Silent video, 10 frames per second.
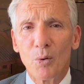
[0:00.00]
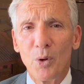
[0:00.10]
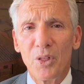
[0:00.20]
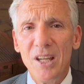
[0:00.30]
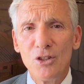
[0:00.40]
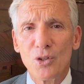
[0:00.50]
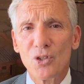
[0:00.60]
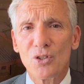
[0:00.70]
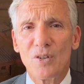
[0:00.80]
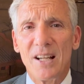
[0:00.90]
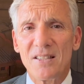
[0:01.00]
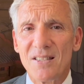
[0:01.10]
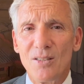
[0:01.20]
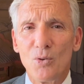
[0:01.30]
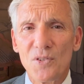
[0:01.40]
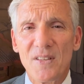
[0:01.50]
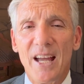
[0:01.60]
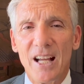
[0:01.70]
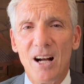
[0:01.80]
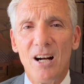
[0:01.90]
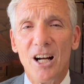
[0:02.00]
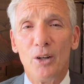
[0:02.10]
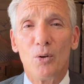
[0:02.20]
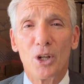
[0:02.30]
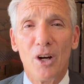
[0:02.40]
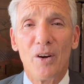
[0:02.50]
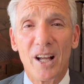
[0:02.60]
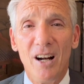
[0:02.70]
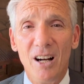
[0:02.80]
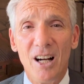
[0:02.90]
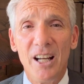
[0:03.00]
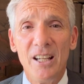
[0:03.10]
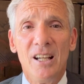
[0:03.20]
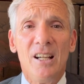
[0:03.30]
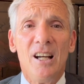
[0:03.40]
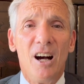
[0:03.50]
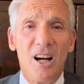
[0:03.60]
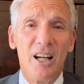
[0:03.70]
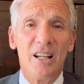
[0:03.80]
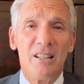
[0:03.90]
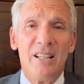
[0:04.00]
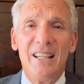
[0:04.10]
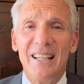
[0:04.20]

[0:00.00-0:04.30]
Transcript: with interest rates still staying high or going higher.